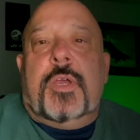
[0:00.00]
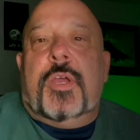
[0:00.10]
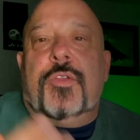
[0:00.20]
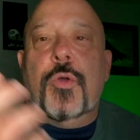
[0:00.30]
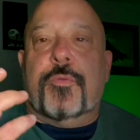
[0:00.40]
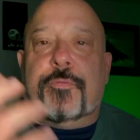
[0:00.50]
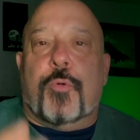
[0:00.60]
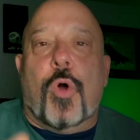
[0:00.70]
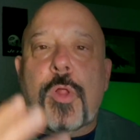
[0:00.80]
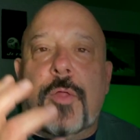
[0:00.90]
dude,
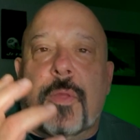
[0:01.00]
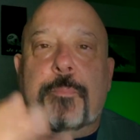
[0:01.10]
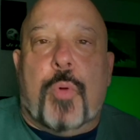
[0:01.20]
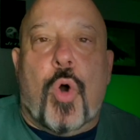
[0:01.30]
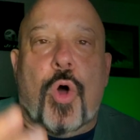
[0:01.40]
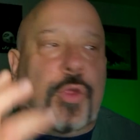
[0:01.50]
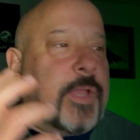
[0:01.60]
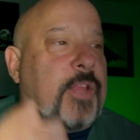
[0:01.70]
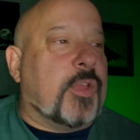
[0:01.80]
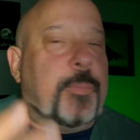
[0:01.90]
fall on the ball.
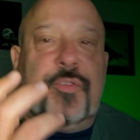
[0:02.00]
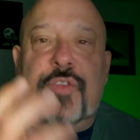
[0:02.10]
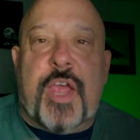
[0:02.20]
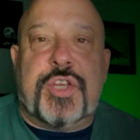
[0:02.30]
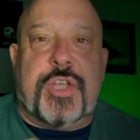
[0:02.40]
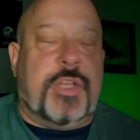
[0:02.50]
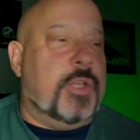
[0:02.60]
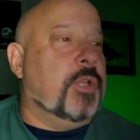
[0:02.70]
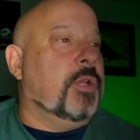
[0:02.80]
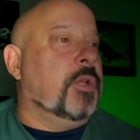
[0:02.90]
Get the possession.
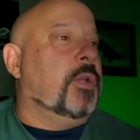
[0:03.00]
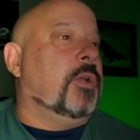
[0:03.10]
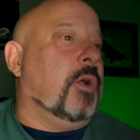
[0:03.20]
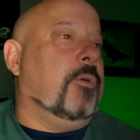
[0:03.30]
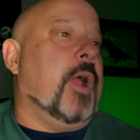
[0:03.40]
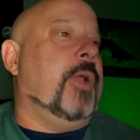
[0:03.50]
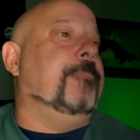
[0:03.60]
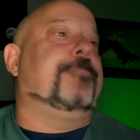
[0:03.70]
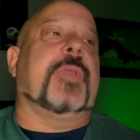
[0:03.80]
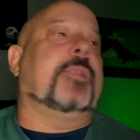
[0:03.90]
All right?
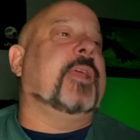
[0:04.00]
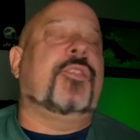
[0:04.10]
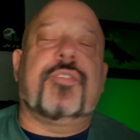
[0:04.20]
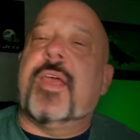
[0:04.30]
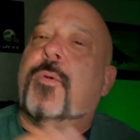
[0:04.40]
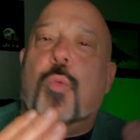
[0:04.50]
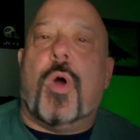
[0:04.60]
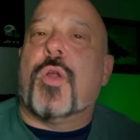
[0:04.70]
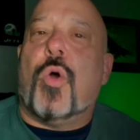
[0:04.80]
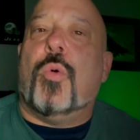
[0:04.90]
That's like
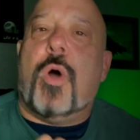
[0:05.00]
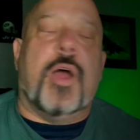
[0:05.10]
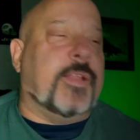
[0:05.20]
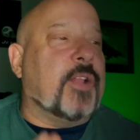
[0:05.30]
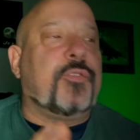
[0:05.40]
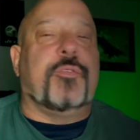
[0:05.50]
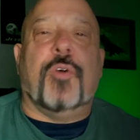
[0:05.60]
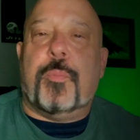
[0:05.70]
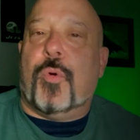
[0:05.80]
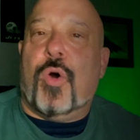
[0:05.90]
101. That's
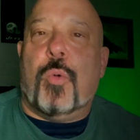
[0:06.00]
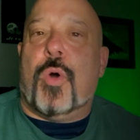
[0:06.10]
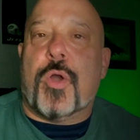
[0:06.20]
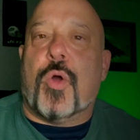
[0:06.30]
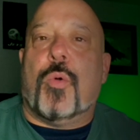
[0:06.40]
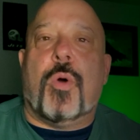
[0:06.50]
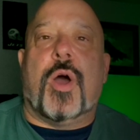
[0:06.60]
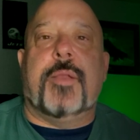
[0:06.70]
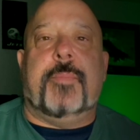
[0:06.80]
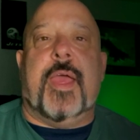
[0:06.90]
football
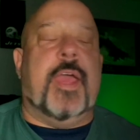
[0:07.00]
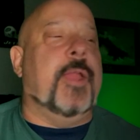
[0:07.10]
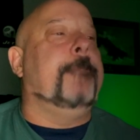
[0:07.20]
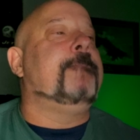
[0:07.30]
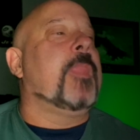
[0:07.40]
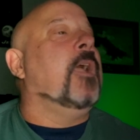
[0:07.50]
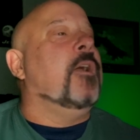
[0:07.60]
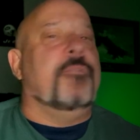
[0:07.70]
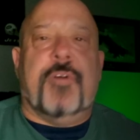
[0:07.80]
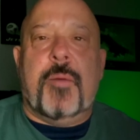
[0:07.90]
101, man.
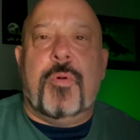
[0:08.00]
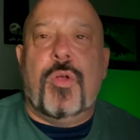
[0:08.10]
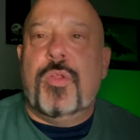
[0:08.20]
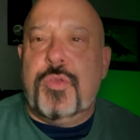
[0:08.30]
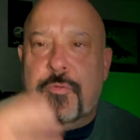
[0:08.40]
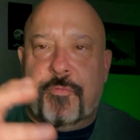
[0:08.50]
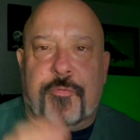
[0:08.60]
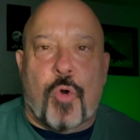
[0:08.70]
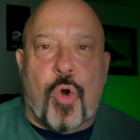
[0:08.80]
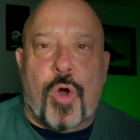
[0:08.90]
Fumble, you
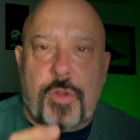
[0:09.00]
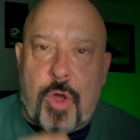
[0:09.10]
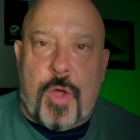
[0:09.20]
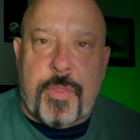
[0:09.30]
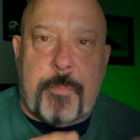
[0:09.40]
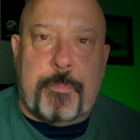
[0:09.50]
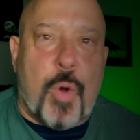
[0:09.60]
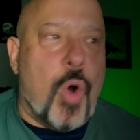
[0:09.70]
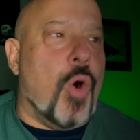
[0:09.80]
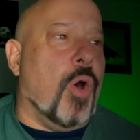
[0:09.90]
fall on the
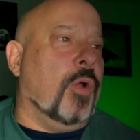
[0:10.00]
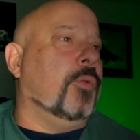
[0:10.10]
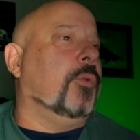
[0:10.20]
ball.